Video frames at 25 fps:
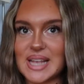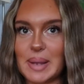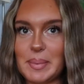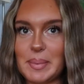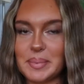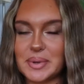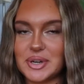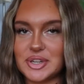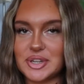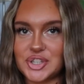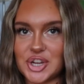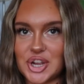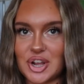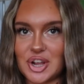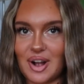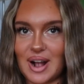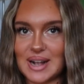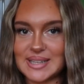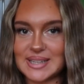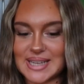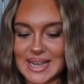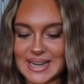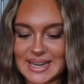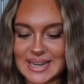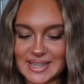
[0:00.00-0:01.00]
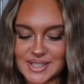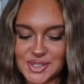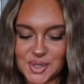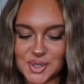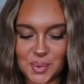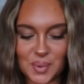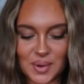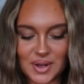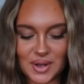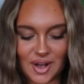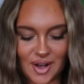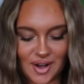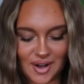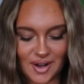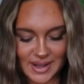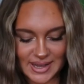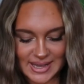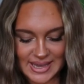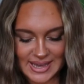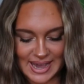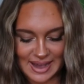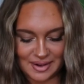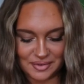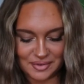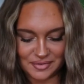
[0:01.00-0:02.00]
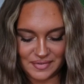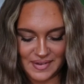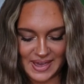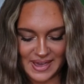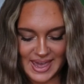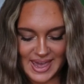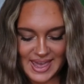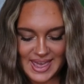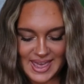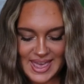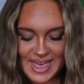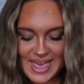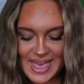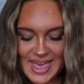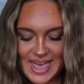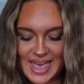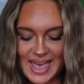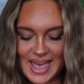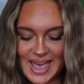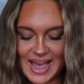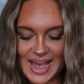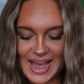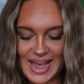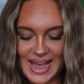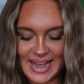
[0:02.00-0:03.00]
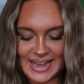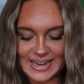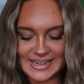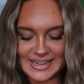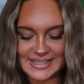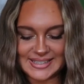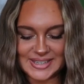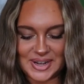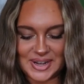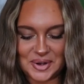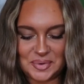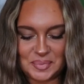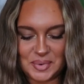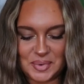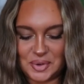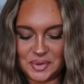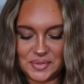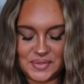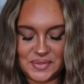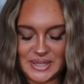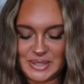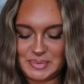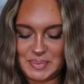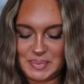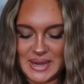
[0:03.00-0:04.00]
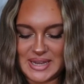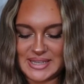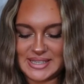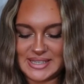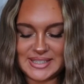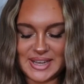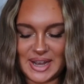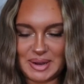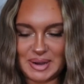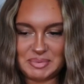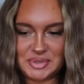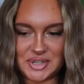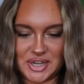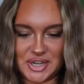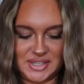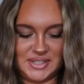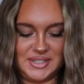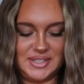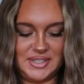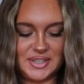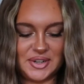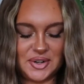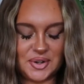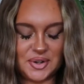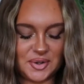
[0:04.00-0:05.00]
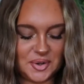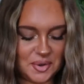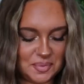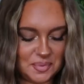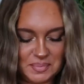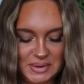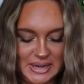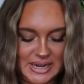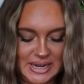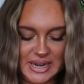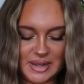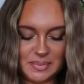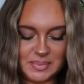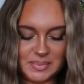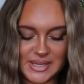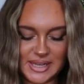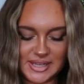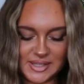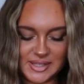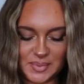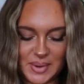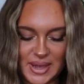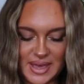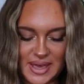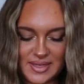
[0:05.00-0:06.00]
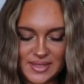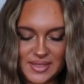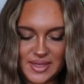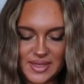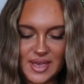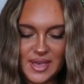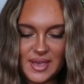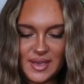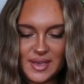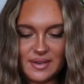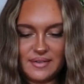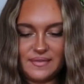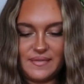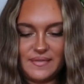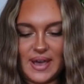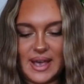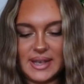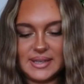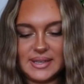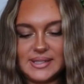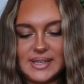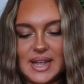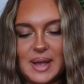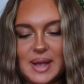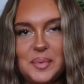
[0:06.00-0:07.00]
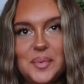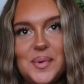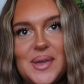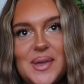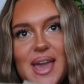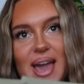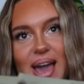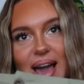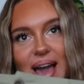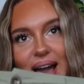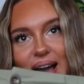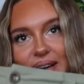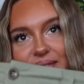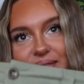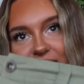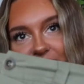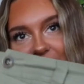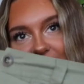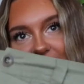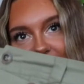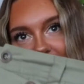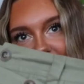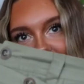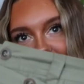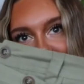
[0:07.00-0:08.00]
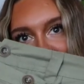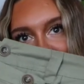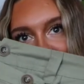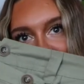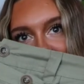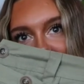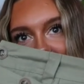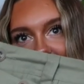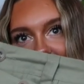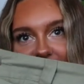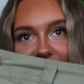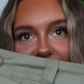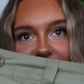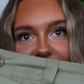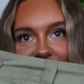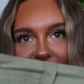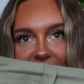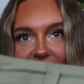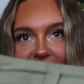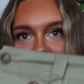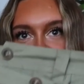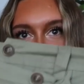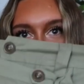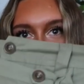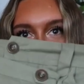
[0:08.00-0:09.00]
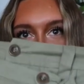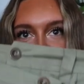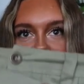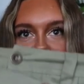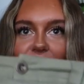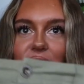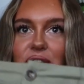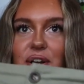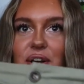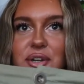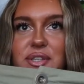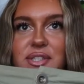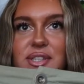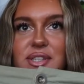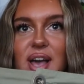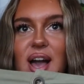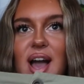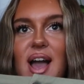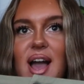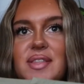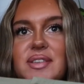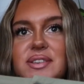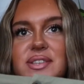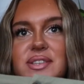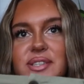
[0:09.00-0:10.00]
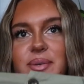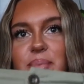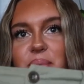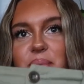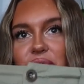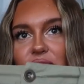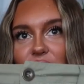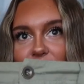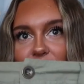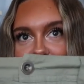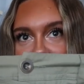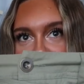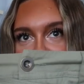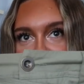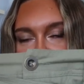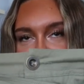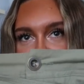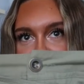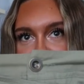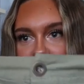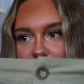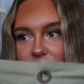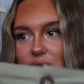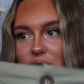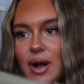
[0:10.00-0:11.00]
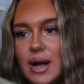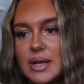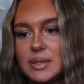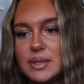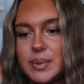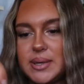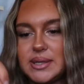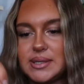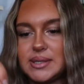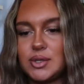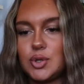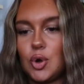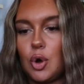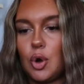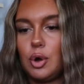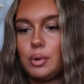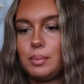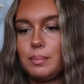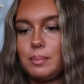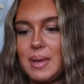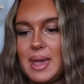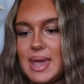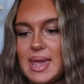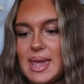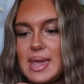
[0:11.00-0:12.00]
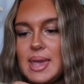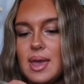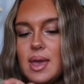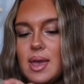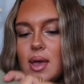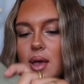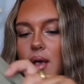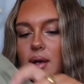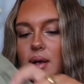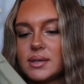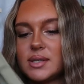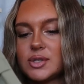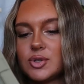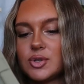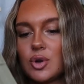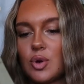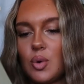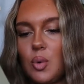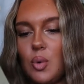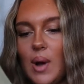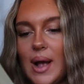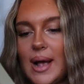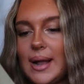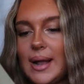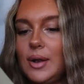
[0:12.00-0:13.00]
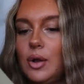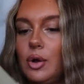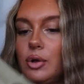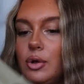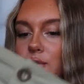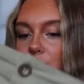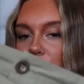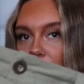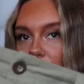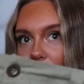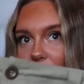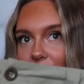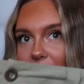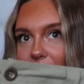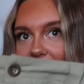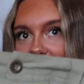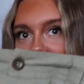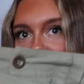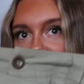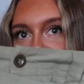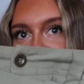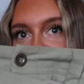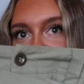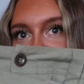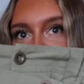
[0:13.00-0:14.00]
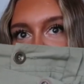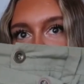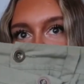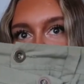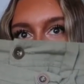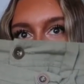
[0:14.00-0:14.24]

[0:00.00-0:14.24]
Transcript: up, I'm going to show you guys a little khaki outfit. And oh my god, these pieces I'm just completely obsessed with. First up, we have this insane cargo skirt. This is going to be really hard to show you guys when it's not on me. It's got quite a lot to it,